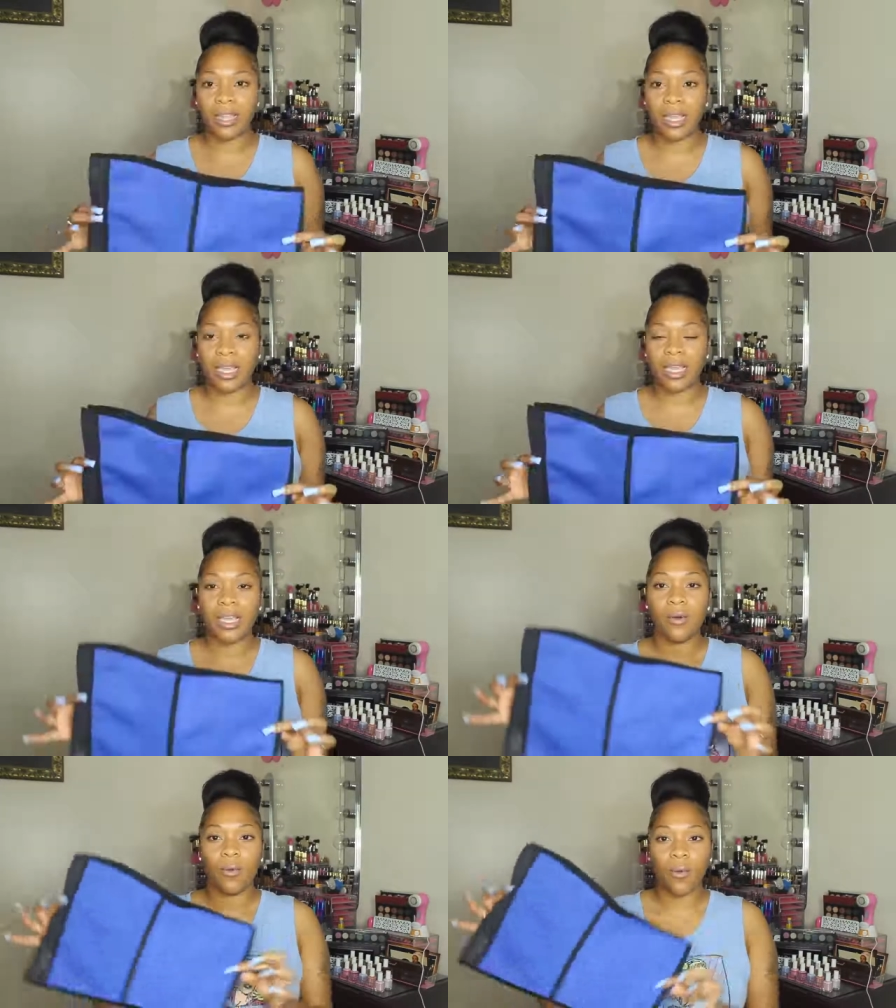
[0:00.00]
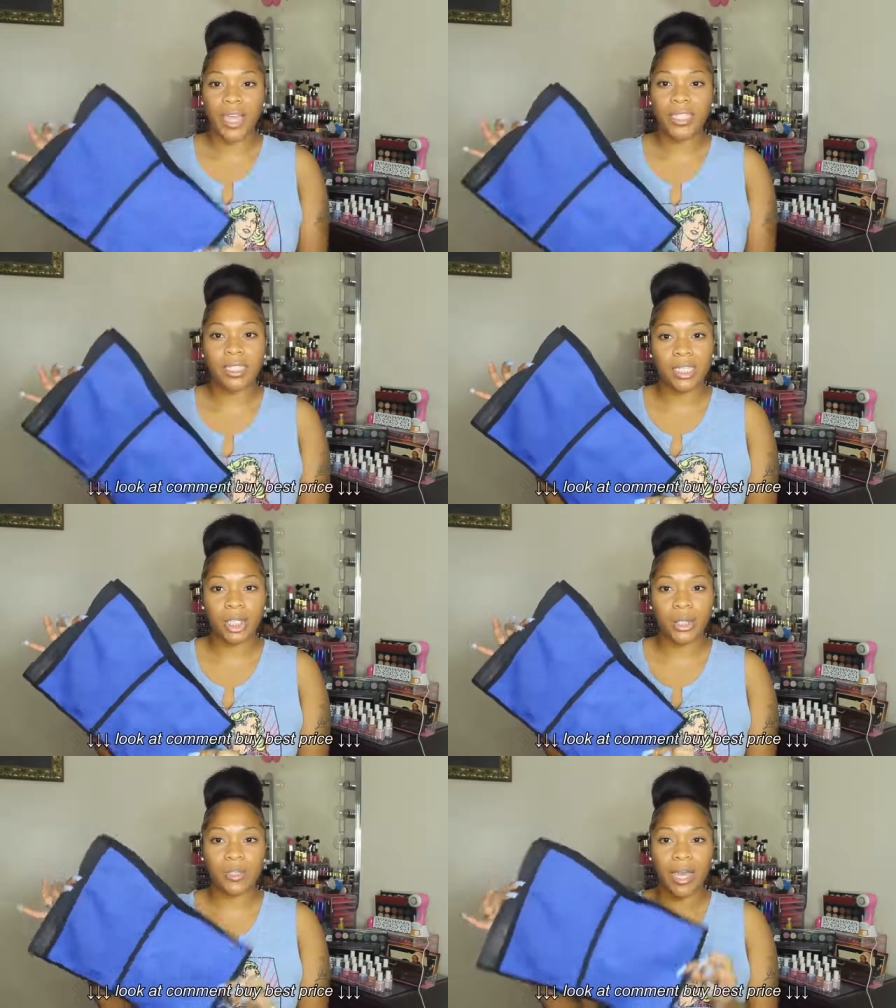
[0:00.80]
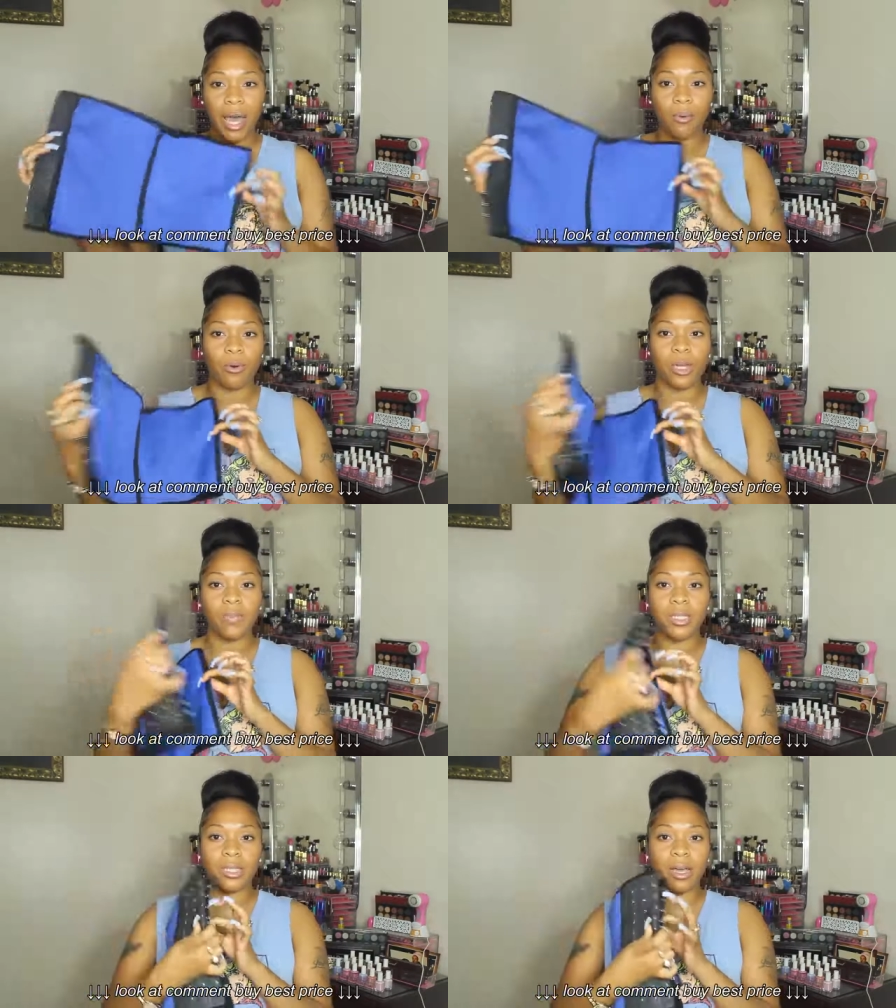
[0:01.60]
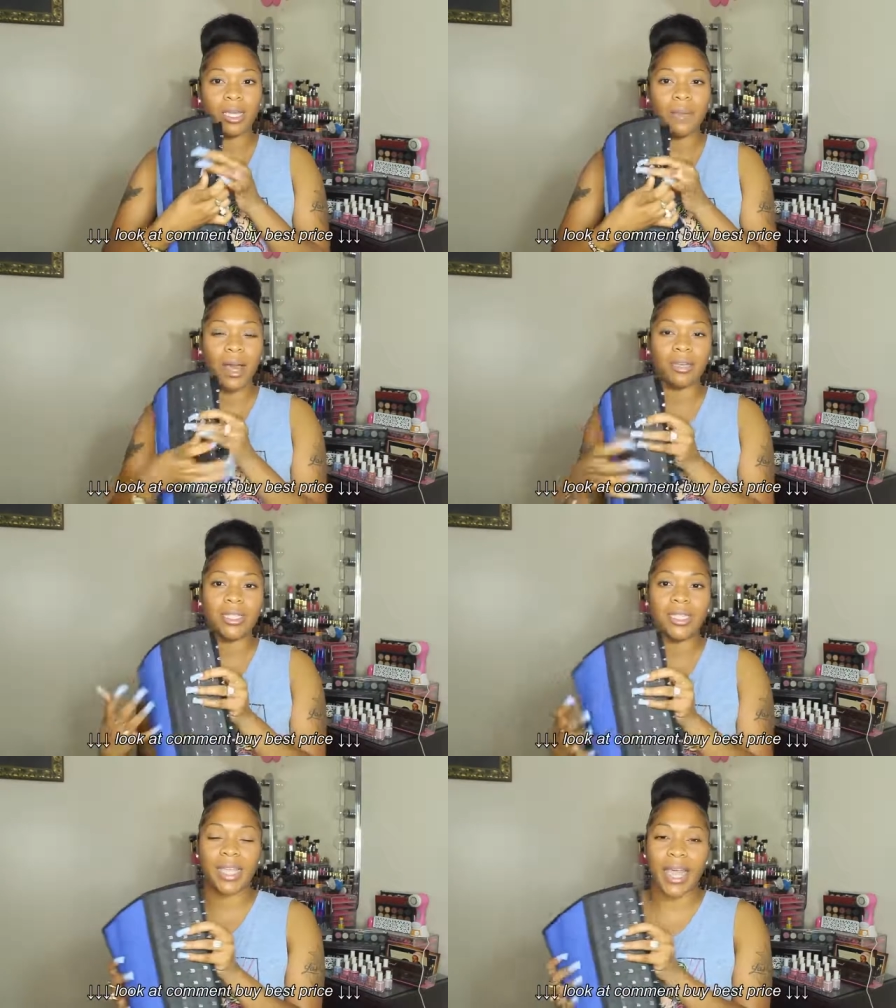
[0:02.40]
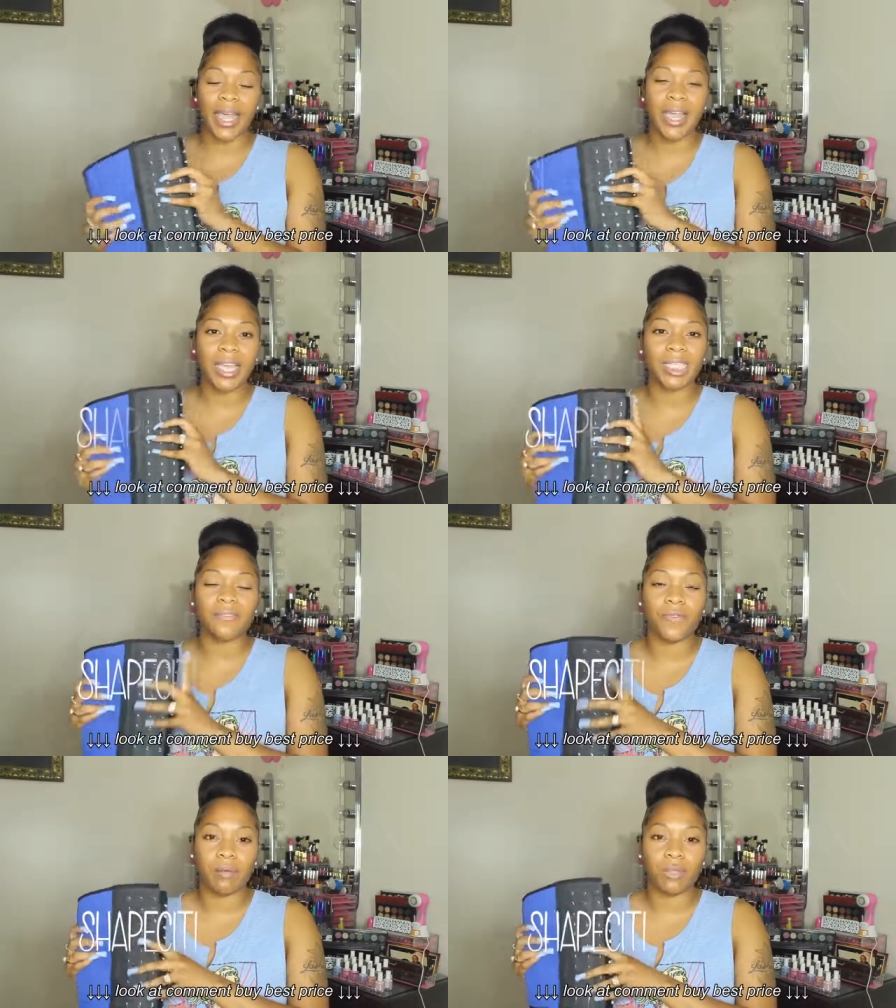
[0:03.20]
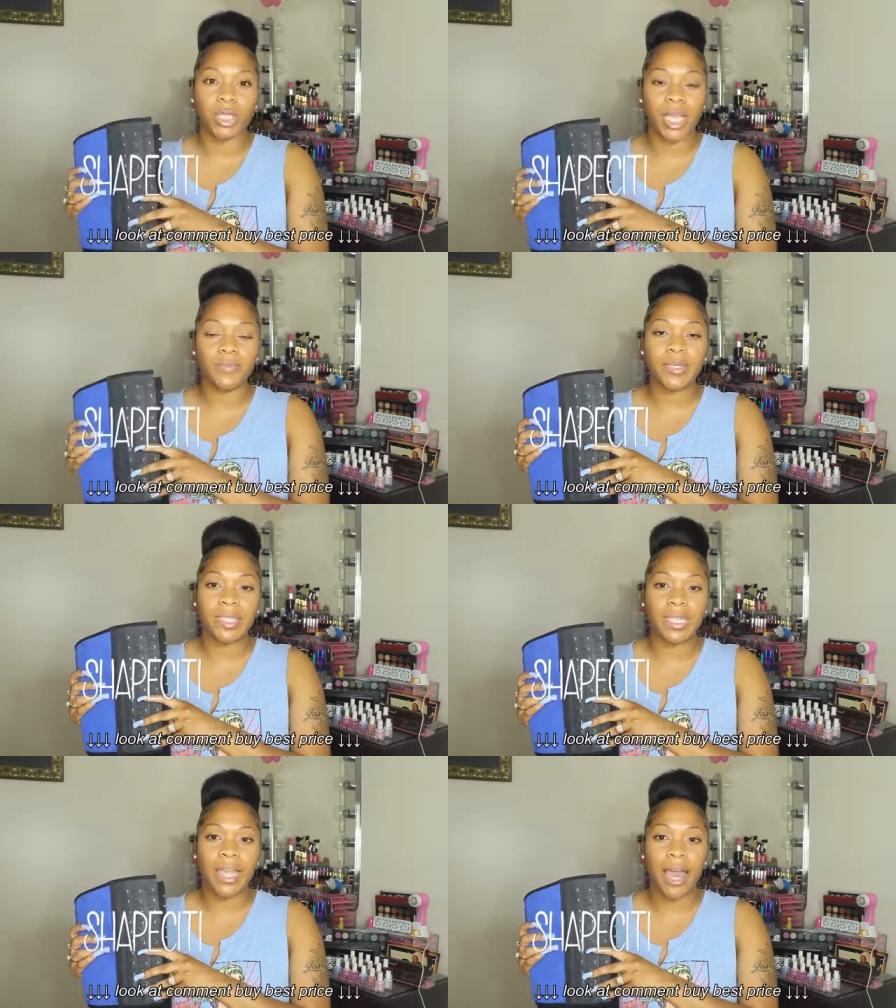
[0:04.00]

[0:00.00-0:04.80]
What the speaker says: The waist cincher that I'm going to be talking about today is from ShapeCiti.